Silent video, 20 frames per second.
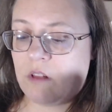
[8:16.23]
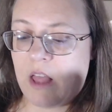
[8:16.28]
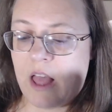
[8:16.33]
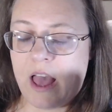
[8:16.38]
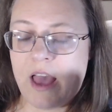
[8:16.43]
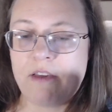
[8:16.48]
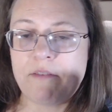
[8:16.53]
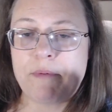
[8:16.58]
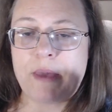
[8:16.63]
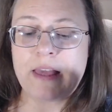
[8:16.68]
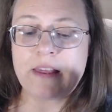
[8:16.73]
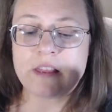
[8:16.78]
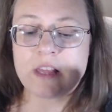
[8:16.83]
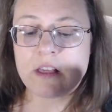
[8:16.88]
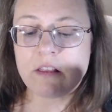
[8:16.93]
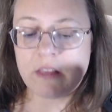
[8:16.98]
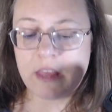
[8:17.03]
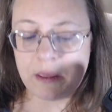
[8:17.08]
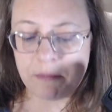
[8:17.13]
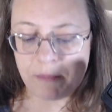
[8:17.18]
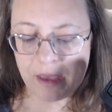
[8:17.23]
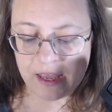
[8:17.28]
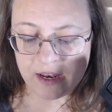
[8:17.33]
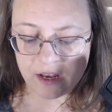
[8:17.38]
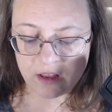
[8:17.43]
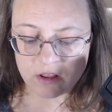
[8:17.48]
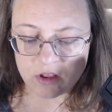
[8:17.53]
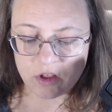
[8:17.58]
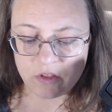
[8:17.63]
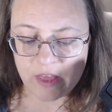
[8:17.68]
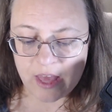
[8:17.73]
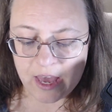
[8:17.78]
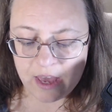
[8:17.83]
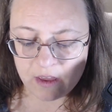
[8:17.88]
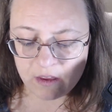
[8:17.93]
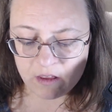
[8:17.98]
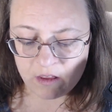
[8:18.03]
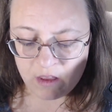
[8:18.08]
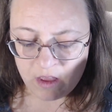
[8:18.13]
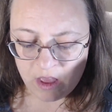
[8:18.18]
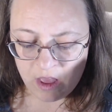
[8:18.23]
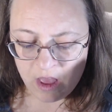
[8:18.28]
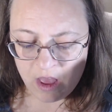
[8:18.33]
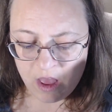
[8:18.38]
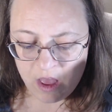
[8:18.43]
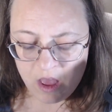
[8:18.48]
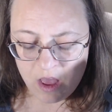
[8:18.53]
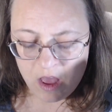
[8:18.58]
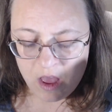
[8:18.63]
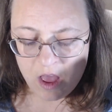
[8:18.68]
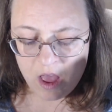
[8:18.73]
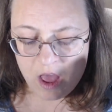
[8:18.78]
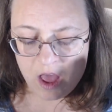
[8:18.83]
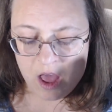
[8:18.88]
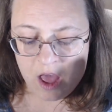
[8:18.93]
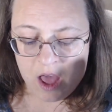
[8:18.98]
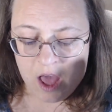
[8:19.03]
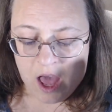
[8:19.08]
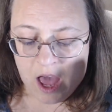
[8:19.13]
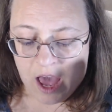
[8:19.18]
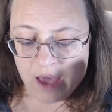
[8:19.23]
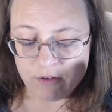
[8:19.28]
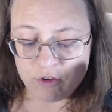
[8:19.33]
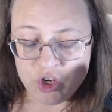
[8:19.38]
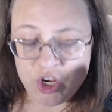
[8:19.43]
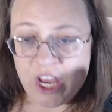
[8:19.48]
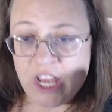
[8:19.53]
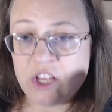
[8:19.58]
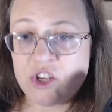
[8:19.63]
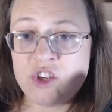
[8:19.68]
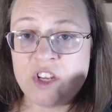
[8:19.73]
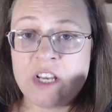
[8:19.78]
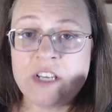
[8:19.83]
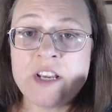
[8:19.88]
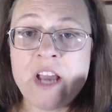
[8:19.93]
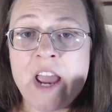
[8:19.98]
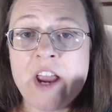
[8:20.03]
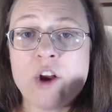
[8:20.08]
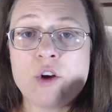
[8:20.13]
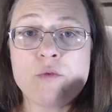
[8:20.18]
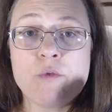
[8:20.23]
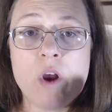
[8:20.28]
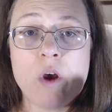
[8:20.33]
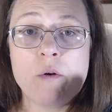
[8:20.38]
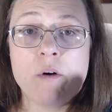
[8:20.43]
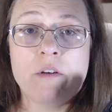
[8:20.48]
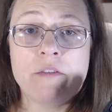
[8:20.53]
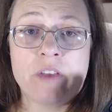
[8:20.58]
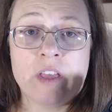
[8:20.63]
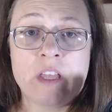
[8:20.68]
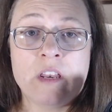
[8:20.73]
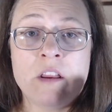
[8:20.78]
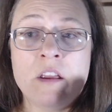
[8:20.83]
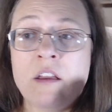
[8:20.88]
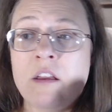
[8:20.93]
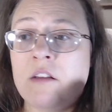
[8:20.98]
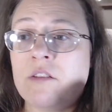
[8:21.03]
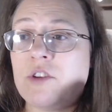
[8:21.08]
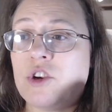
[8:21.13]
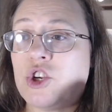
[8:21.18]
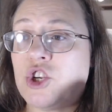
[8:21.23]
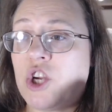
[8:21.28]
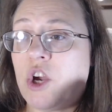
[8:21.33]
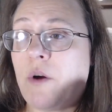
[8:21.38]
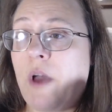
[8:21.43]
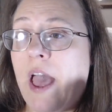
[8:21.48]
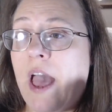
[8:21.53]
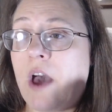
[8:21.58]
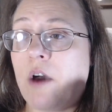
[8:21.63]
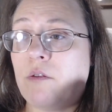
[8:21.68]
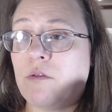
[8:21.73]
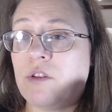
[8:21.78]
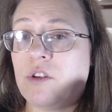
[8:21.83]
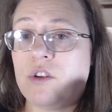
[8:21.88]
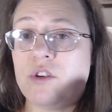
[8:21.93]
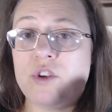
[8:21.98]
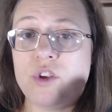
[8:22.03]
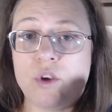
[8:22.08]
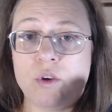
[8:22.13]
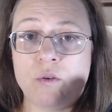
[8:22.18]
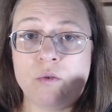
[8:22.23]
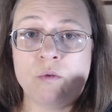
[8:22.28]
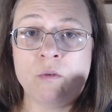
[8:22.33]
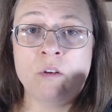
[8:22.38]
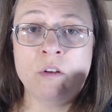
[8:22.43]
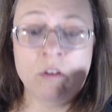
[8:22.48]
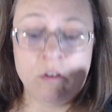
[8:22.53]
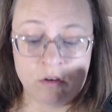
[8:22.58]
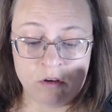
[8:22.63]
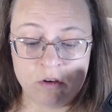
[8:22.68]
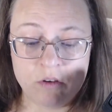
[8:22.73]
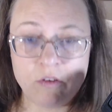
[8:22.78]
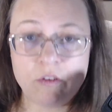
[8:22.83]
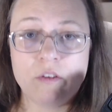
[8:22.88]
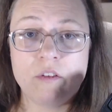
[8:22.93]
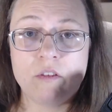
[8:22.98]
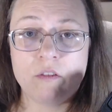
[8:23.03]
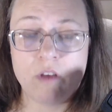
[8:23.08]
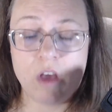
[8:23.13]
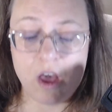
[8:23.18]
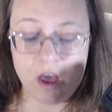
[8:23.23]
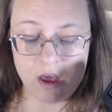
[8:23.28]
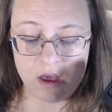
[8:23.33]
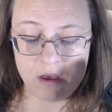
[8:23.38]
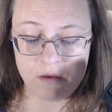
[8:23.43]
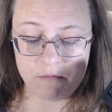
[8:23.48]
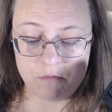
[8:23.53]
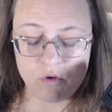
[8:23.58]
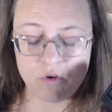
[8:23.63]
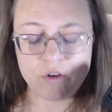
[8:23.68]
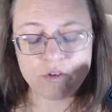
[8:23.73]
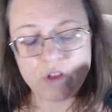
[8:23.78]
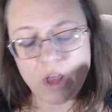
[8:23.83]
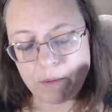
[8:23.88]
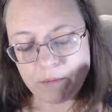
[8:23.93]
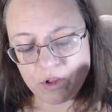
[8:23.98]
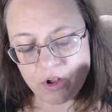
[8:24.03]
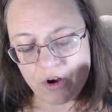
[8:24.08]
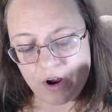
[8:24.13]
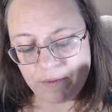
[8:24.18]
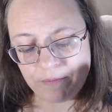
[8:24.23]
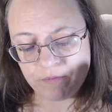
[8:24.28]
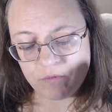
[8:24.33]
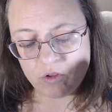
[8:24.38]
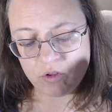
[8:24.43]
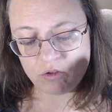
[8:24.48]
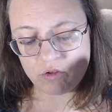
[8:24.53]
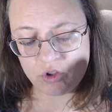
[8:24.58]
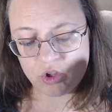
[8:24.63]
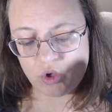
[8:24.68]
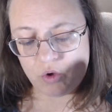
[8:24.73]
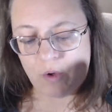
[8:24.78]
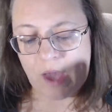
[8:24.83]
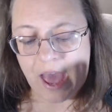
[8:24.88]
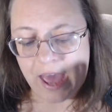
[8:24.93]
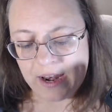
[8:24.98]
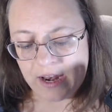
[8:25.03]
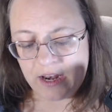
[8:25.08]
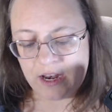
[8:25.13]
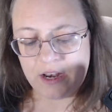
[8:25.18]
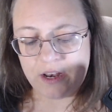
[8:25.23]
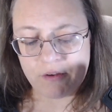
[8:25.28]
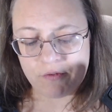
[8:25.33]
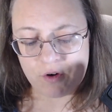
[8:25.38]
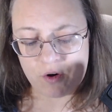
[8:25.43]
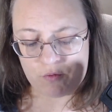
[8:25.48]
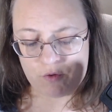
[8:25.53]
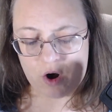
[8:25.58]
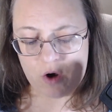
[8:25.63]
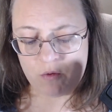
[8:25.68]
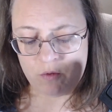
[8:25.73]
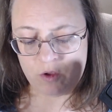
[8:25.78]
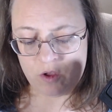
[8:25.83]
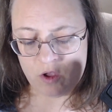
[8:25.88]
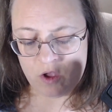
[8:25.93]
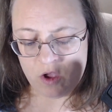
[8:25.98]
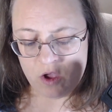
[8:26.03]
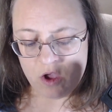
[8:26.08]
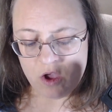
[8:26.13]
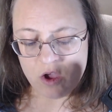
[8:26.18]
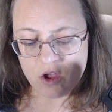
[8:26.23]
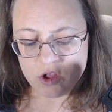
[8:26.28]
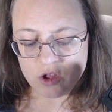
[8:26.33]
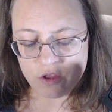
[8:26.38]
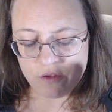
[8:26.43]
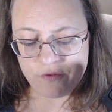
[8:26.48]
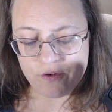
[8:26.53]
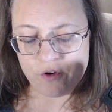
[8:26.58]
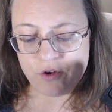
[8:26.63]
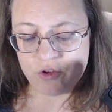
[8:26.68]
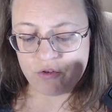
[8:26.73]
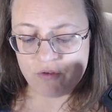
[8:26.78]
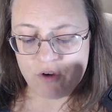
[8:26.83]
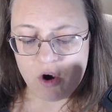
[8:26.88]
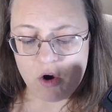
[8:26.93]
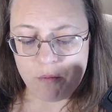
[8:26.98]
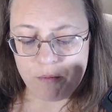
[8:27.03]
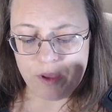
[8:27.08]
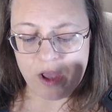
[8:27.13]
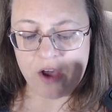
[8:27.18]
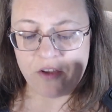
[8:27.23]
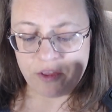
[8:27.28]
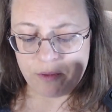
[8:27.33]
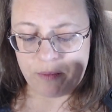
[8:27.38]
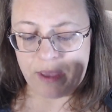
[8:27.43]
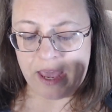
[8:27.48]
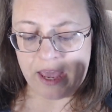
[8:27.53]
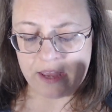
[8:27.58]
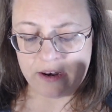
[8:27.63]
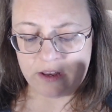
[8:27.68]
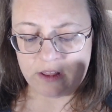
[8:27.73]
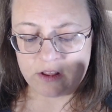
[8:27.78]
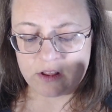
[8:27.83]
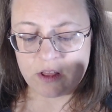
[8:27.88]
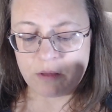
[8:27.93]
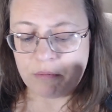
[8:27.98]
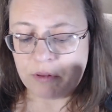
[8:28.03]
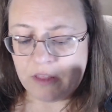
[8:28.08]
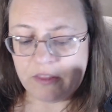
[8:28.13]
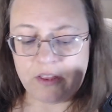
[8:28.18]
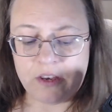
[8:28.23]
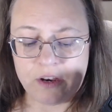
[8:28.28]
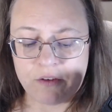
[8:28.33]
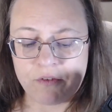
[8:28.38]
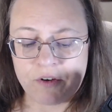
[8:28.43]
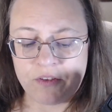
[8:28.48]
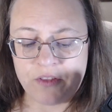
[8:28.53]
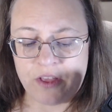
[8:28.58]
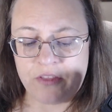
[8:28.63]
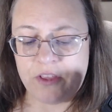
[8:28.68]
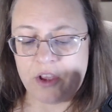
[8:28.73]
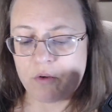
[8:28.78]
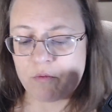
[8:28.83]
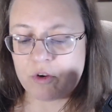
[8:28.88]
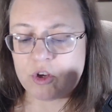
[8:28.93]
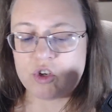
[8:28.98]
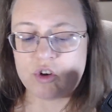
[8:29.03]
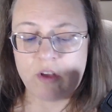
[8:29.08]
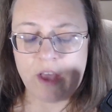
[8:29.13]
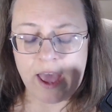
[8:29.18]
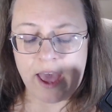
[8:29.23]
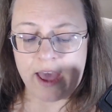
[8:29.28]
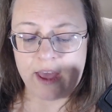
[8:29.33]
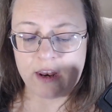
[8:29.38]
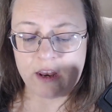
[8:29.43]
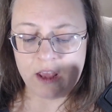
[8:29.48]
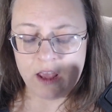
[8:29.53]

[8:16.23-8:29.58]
I basically made it so that I've changed an entire row of it to show how to do, to add in a different row. So the first row beyond the band is completely different than the original hat.